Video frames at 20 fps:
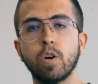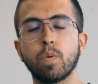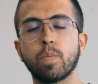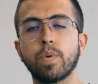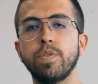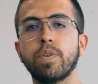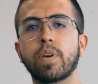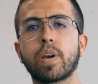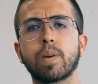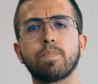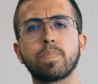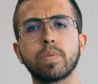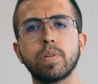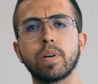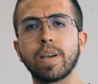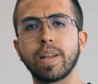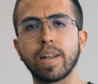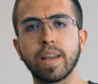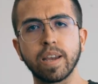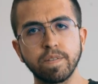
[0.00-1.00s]
where you can
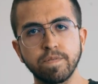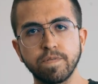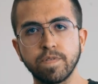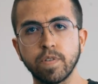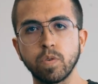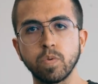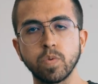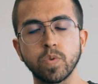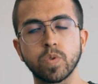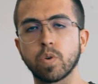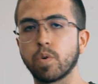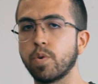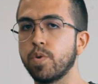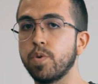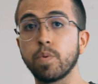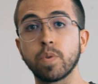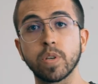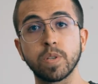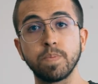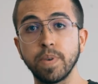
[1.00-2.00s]
plug in headphones or
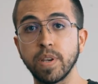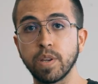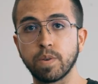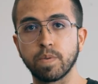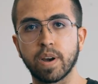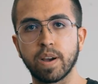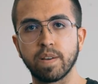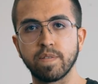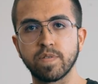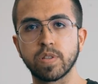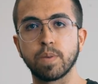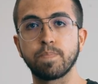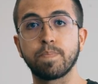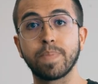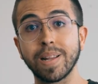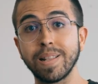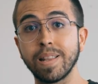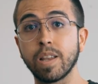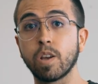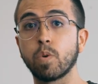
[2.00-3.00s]
USB drives
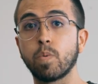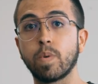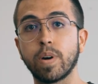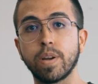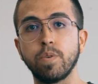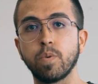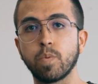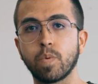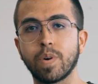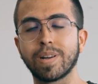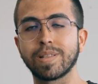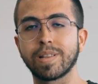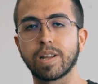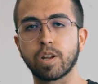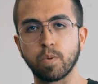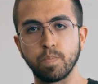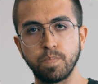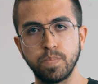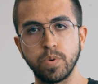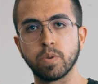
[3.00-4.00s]
depending on what you want the
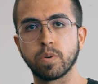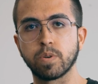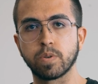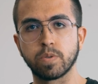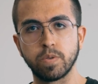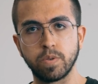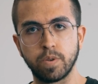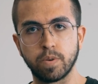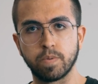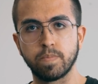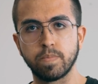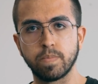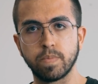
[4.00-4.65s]
computer to do.